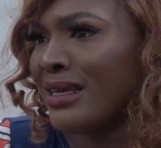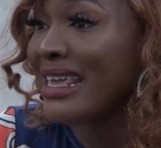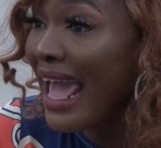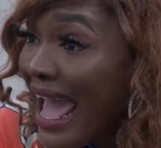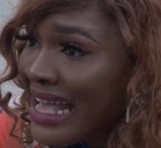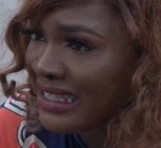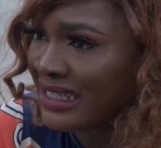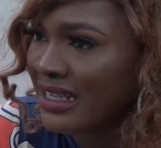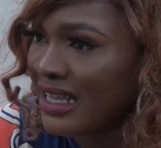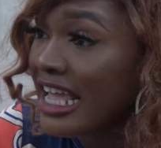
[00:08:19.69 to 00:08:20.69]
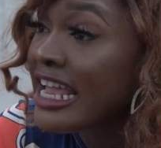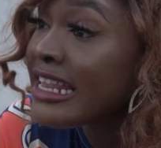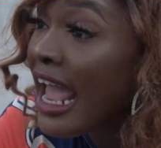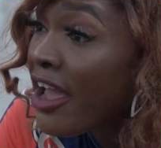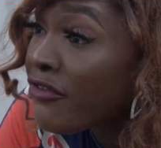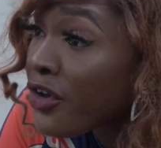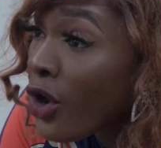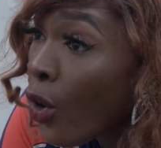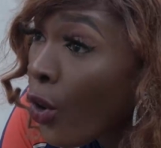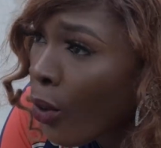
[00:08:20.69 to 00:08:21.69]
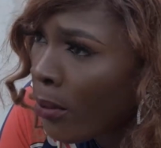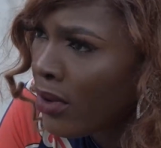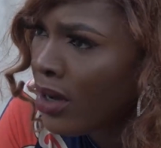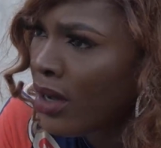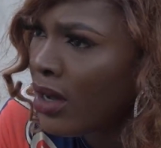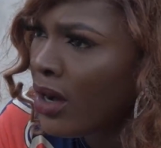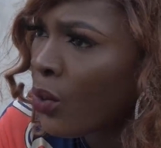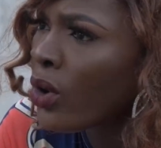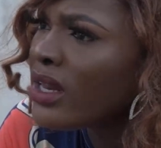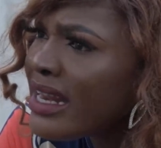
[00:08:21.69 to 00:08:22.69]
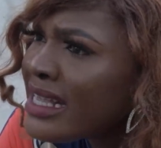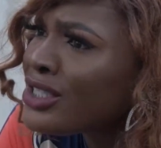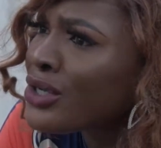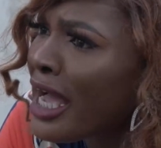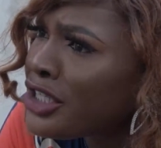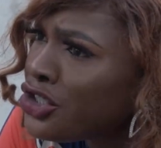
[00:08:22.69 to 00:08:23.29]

Yes. In every home, one needs to